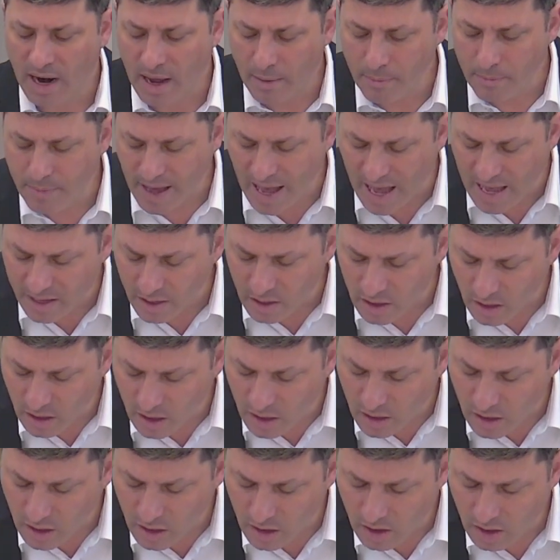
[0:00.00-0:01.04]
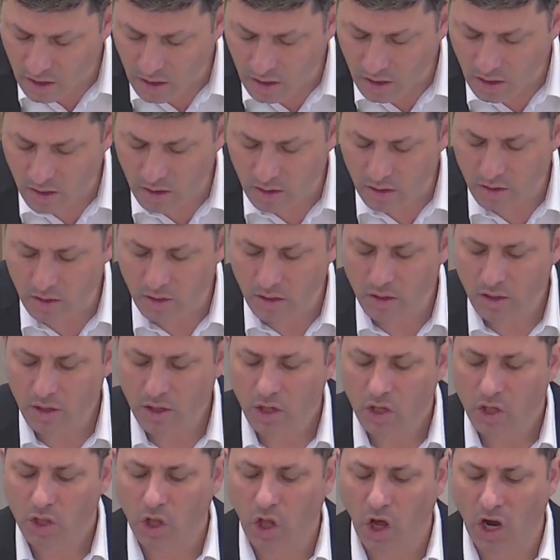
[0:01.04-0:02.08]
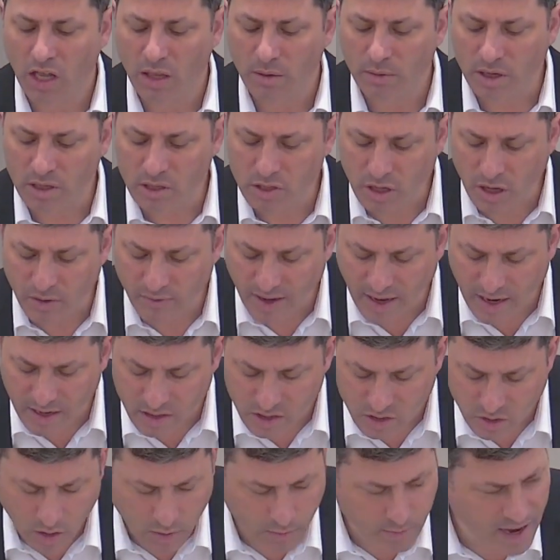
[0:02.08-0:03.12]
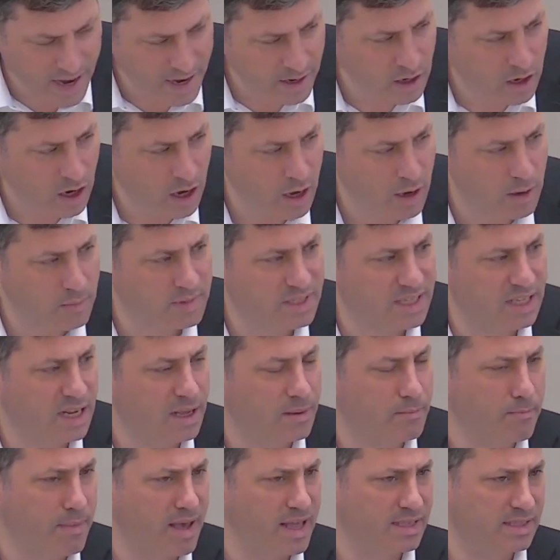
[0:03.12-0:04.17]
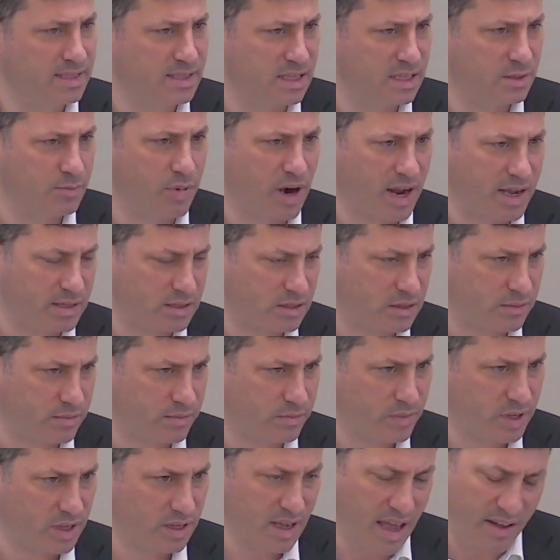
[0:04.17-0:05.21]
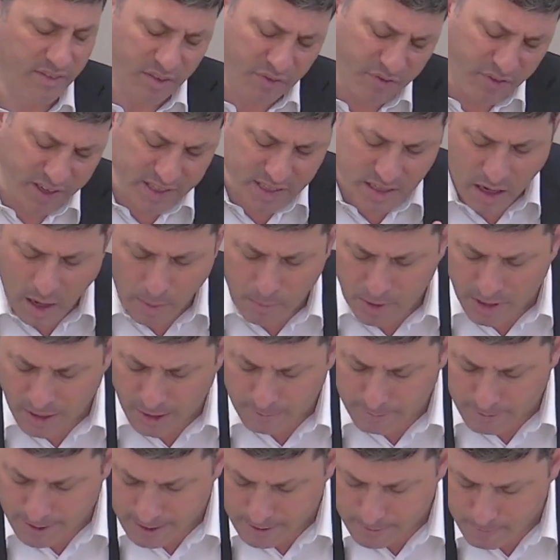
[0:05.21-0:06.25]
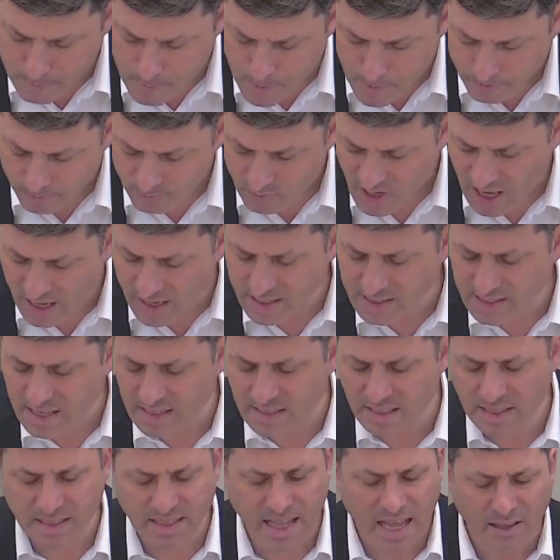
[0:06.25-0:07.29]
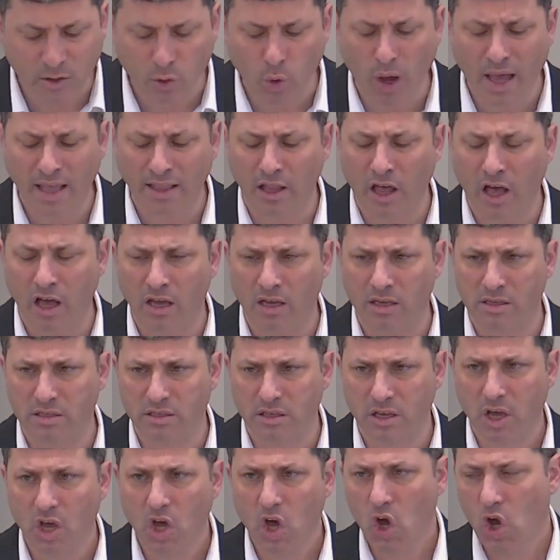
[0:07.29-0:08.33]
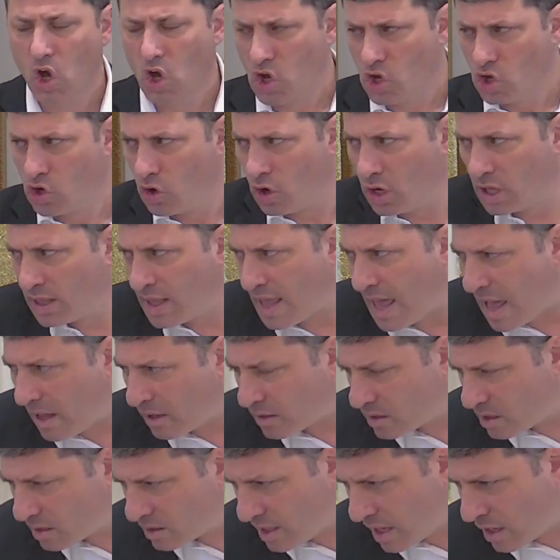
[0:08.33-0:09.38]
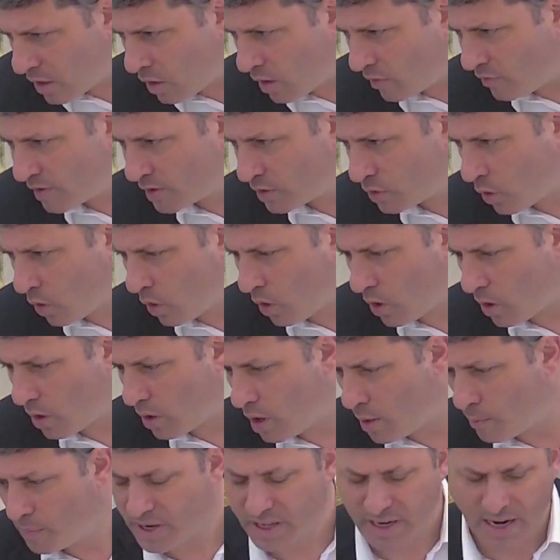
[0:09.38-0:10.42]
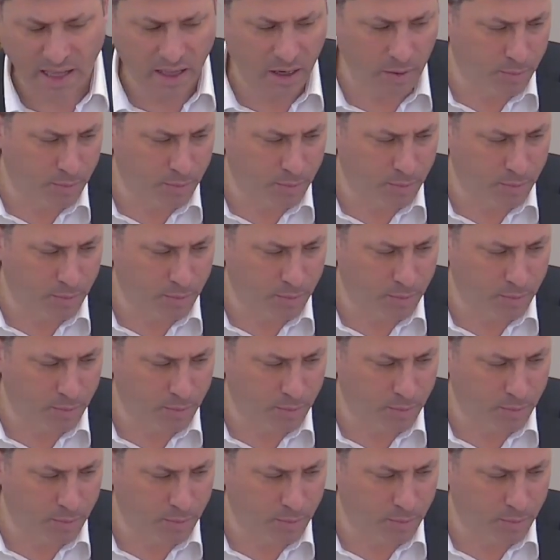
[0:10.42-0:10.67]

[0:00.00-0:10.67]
Abaye. So Abaye comes and he amends this Braisa. You have to fix it up a little bit. And he says, it's not two halachas. You're allowed to take off a door, but you're not allowed to